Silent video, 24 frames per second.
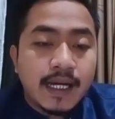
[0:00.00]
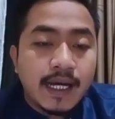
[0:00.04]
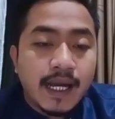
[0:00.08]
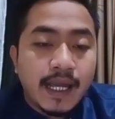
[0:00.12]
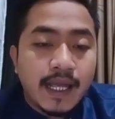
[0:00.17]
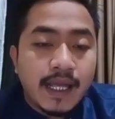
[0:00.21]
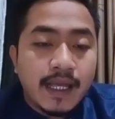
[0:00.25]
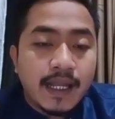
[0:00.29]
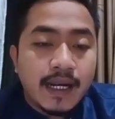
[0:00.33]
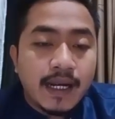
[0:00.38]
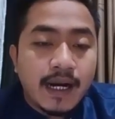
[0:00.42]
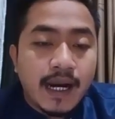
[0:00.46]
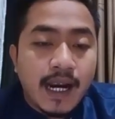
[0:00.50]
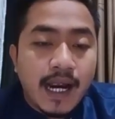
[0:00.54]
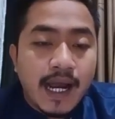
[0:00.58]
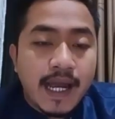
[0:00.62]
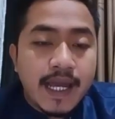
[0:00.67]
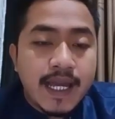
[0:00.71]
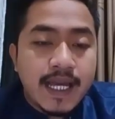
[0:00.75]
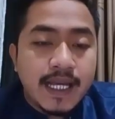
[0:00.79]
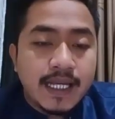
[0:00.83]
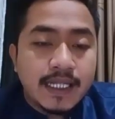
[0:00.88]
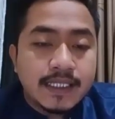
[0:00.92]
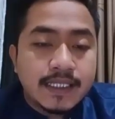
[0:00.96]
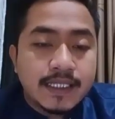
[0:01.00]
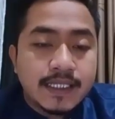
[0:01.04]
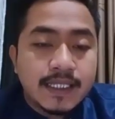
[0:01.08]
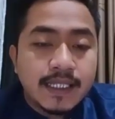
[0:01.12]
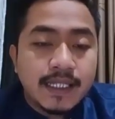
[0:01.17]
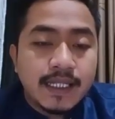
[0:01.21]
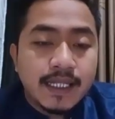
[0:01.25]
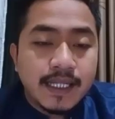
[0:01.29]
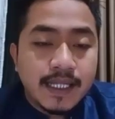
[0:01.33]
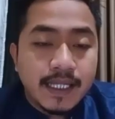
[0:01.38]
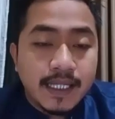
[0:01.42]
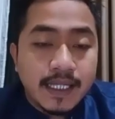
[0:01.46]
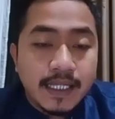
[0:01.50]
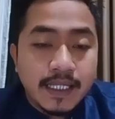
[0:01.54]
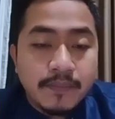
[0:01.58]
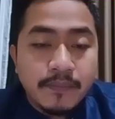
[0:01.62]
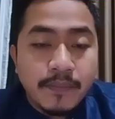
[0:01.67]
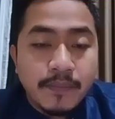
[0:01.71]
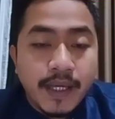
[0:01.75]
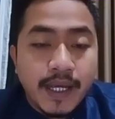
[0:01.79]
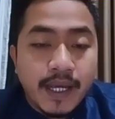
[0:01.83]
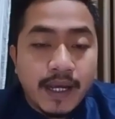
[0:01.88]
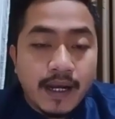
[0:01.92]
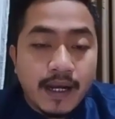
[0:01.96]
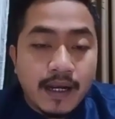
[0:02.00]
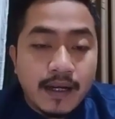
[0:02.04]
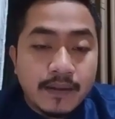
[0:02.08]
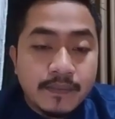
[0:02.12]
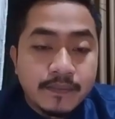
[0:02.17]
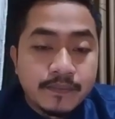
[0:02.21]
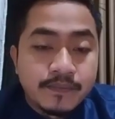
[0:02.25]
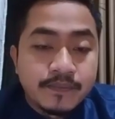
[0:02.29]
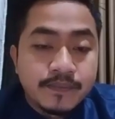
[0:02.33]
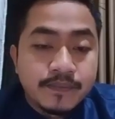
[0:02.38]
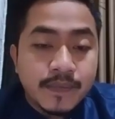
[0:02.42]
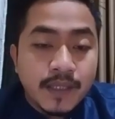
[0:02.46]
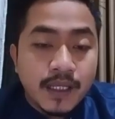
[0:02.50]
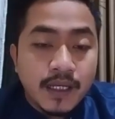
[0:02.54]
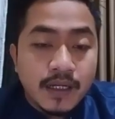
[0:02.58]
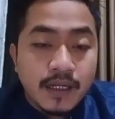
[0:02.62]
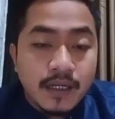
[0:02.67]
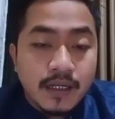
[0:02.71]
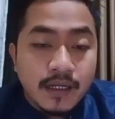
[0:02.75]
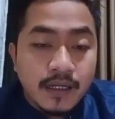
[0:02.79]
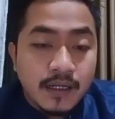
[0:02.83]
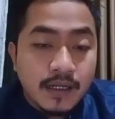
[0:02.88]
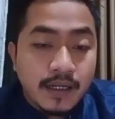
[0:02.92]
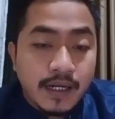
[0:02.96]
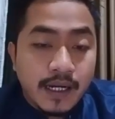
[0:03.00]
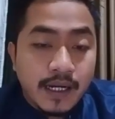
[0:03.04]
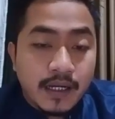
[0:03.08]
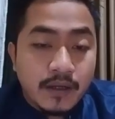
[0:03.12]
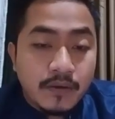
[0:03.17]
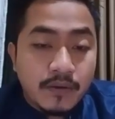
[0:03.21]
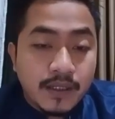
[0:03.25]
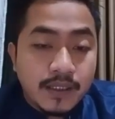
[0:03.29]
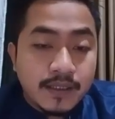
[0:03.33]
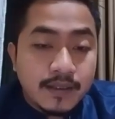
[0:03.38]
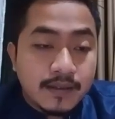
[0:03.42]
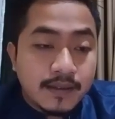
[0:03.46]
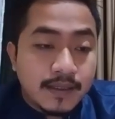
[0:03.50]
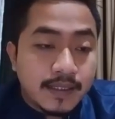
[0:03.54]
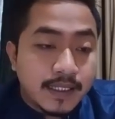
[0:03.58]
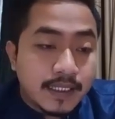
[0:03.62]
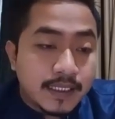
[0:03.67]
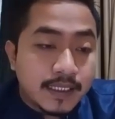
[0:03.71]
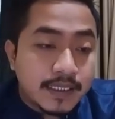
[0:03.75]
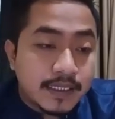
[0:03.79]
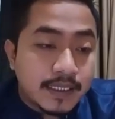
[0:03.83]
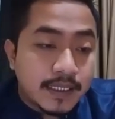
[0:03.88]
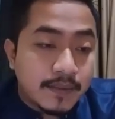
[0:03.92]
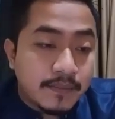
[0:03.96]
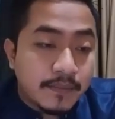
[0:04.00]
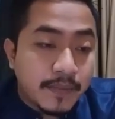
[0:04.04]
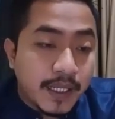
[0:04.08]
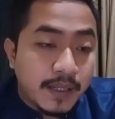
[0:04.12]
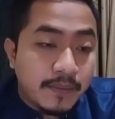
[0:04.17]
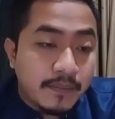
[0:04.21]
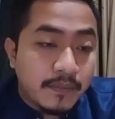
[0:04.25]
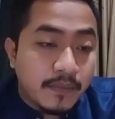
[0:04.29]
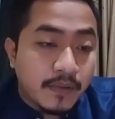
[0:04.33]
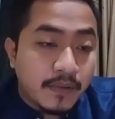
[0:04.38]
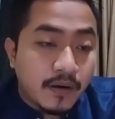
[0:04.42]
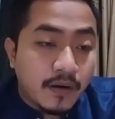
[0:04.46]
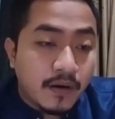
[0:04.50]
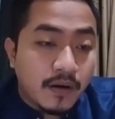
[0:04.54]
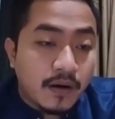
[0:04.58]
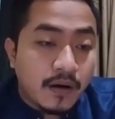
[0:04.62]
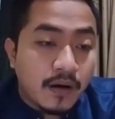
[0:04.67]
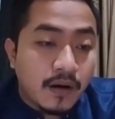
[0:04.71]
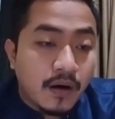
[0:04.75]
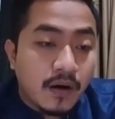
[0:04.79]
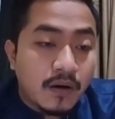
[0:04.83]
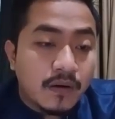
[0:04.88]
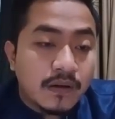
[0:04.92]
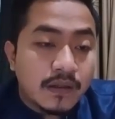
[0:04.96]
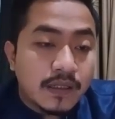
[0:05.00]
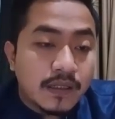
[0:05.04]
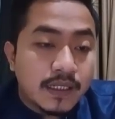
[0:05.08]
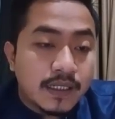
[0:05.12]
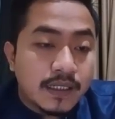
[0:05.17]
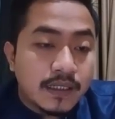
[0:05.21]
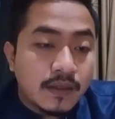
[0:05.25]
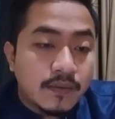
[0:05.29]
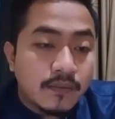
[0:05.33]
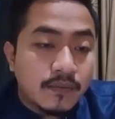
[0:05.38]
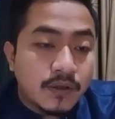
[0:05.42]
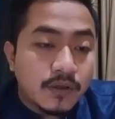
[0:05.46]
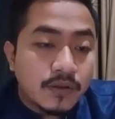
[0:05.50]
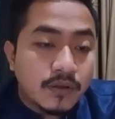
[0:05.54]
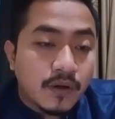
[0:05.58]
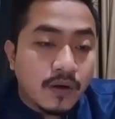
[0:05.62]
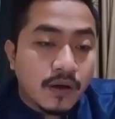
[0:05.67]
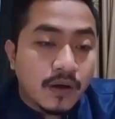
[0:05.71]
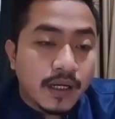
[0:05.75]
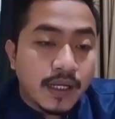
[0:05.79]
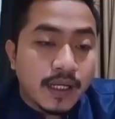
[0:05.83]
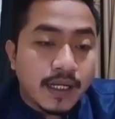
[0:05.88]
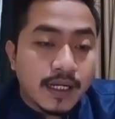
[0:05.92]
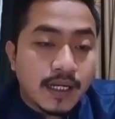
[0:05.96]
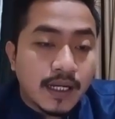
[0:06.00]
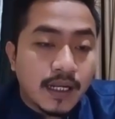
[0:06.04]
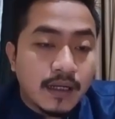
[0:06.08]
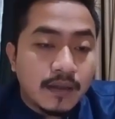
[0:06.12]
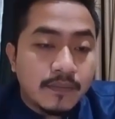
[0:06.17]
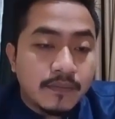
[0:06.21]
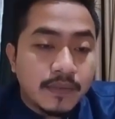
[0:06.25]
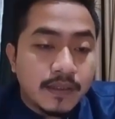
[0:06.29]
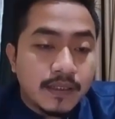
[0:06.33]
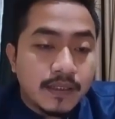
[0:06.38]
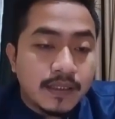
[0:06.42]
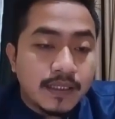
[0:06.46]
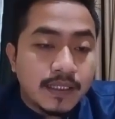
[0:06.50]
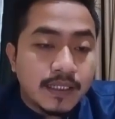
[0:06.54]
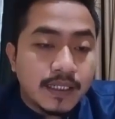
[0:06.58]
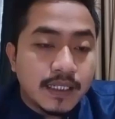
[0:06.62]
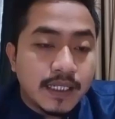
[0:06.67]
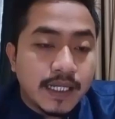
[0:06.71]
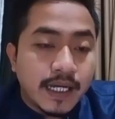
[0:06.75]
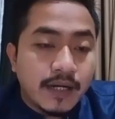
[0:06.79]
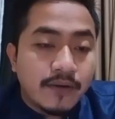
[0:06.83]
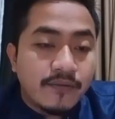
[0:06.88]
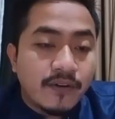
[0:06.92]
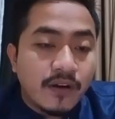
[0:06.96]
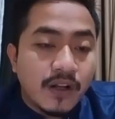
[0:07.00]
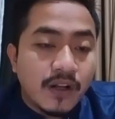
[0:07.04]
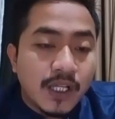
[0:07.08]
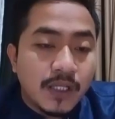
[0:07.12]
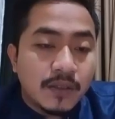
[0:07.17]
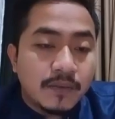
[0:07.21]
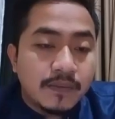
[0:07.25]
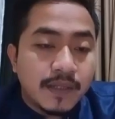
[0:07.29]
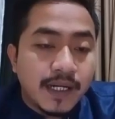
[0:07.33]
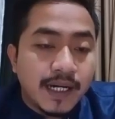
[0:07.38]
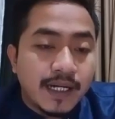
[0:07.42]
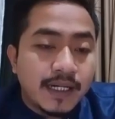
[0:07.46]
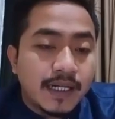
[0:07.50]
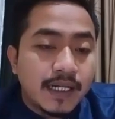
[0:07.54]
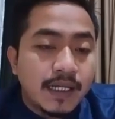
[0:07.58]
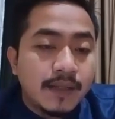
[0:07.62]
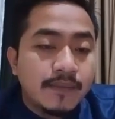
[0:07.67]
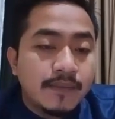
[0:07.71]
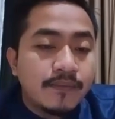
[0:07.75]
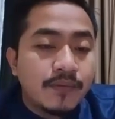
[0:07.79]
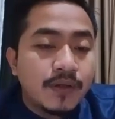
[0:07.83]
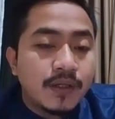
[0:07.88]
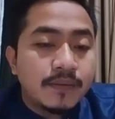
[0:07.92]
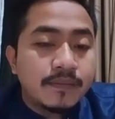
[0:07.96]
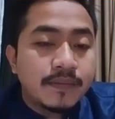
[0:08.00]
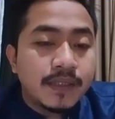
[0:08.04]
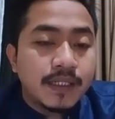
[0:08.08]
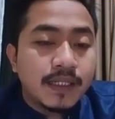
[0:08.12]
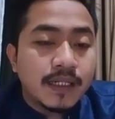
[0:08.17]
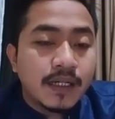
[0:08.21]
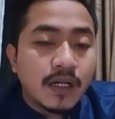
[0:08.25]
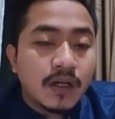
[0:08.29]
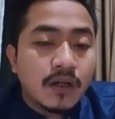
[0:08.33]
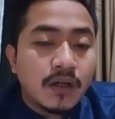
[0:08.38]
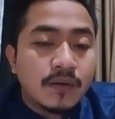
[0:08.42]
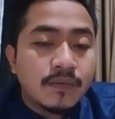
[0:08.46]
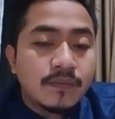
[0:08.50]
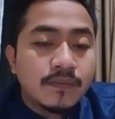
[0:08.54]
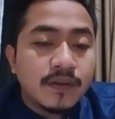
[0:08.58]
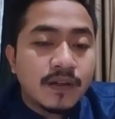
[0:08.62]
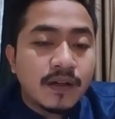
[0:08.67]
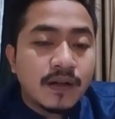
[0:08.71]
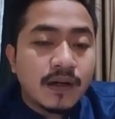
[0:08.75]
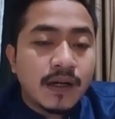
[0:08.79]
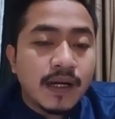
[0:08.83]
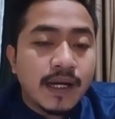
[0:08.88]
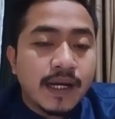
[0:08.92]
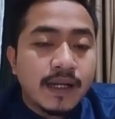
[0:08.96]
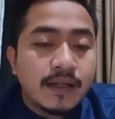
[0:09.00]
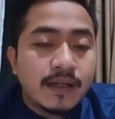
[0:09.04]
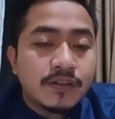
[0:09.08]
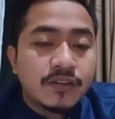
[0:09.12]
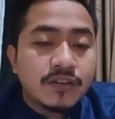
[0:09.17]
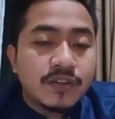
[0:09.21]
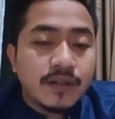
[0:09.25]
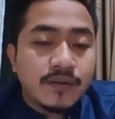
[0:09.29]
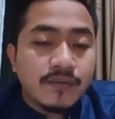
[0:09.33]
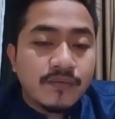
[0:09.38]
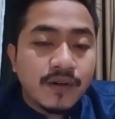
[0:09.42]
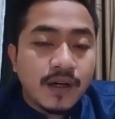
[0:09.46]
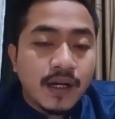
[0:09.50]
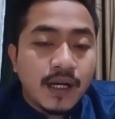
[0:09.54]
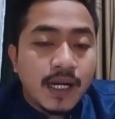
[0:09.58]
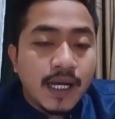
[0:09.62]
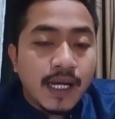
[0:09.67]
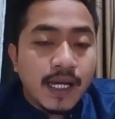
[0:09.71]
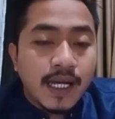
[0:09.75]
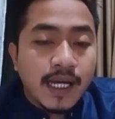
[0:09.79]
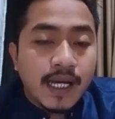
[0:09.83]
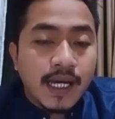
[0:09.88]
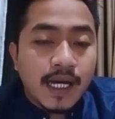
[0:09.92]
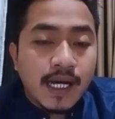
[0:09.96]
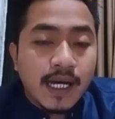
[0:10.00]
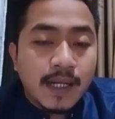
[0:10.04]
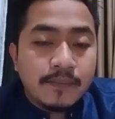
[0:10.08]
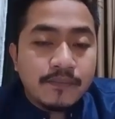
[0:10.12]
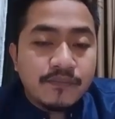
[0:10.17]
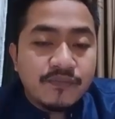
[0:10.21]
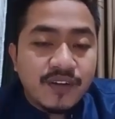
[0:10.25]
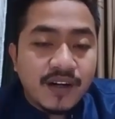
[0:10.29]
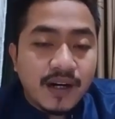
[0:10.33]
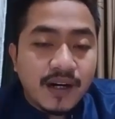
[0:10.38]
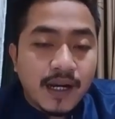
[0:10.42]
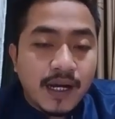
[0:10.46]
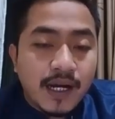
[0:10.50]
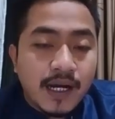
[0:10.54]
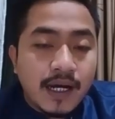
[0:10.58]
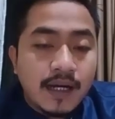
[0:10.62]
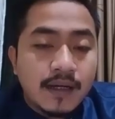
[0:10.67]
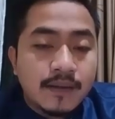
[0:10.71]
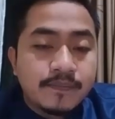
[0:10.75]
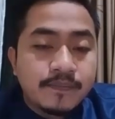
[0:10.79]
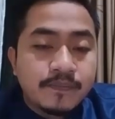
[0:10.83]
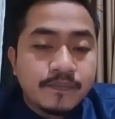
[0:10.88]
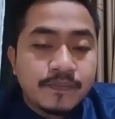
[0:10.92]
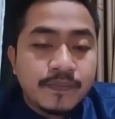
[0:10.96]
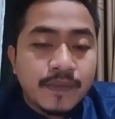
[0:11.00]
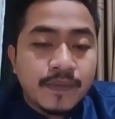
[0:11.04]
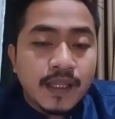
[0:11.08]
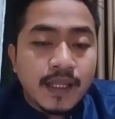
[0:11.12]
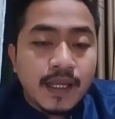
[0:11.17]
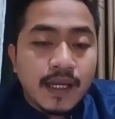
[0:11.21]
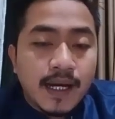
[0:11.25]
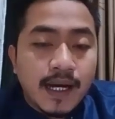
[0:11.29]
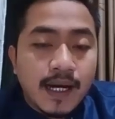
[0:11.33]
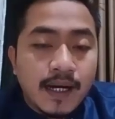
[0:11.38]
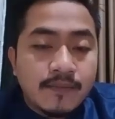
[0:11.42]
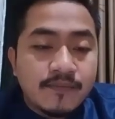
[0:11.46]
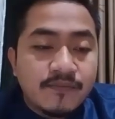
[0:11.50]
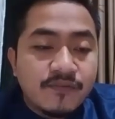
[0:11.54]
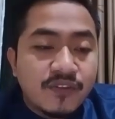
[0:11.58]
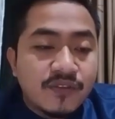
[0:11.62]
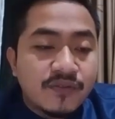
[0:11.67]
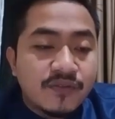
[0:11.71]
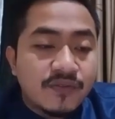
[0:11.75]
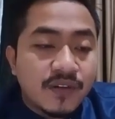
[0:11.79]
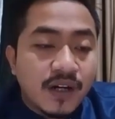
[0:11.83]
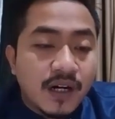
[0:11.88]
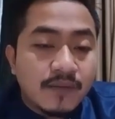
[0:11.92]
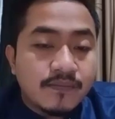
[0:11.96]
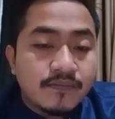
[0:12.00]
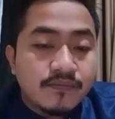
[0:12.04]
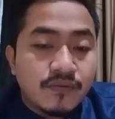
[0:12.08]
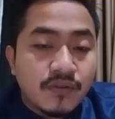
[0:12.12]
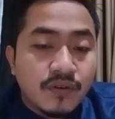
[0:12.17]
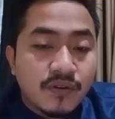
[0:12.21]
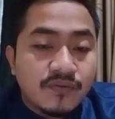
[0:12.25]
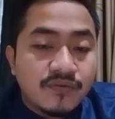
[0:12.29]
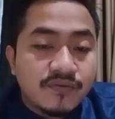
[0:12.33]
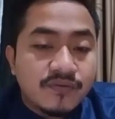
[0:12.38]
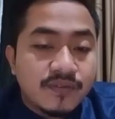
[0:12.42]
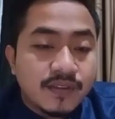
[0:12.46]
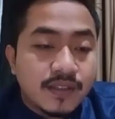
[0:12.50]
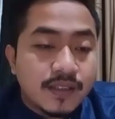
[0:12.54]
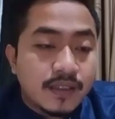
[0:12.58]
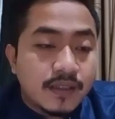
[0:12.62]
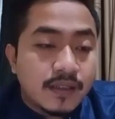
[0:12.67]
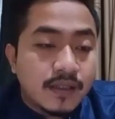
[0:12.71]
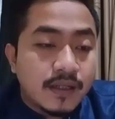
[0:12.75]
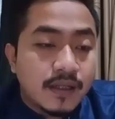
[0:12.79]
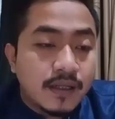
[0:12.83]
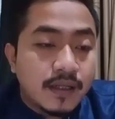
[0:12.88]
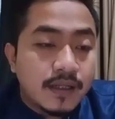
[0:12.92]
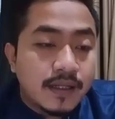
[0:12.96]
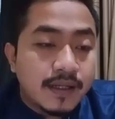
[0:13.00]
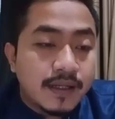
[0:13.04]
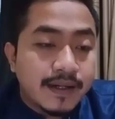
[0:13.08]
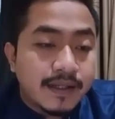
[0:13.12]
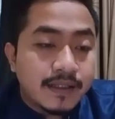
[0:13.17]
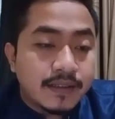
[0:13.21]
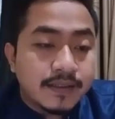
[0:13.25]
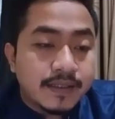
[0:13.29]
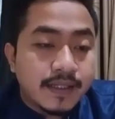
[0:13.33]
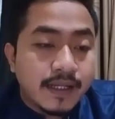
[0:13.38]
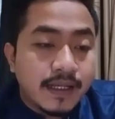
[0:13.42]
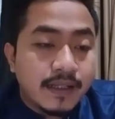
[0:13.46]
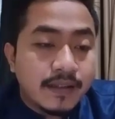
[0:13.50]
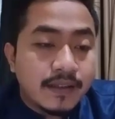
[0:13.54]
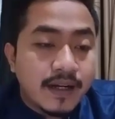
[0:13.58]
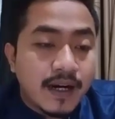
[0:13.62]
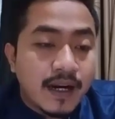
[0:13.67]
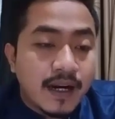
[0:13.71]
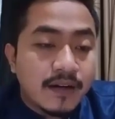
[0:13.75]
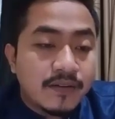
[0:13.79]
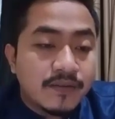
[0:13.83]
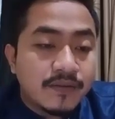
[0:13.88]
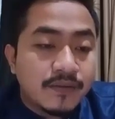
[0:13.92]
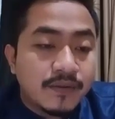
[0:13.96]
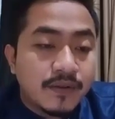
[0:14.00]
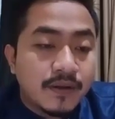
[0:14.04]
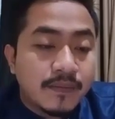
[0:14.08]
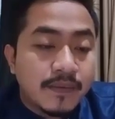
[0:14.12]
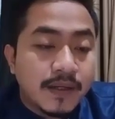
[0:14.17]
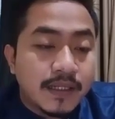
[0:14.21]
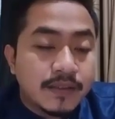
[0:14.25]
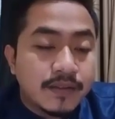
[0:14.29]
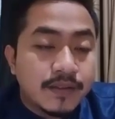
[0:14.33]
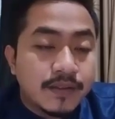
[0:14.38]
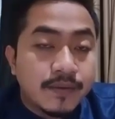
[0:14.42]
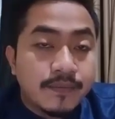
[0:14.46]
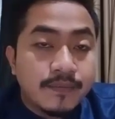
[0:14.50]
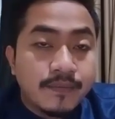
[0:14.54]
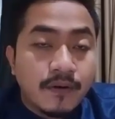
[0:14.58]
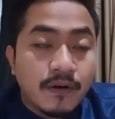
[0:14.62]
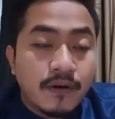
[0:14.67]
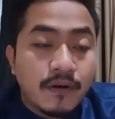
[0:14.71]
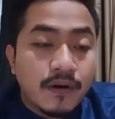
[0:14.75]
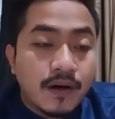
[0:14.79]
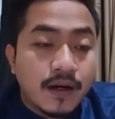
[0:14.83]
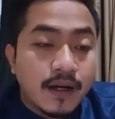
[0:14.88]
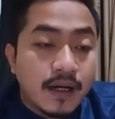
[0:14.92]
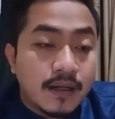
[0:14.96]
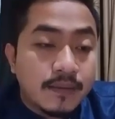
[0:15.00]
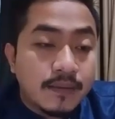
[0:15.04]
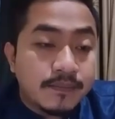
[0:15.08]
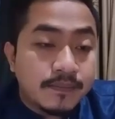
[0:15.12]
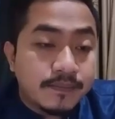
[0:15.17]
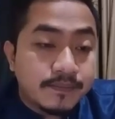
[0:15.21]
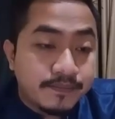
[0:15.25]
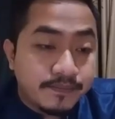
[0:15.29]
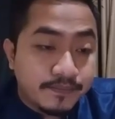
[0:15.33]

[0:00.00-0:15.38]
RACQ being recruit this member owned motoring club that develop and implement comprehensive APRA approved risk in transformation program.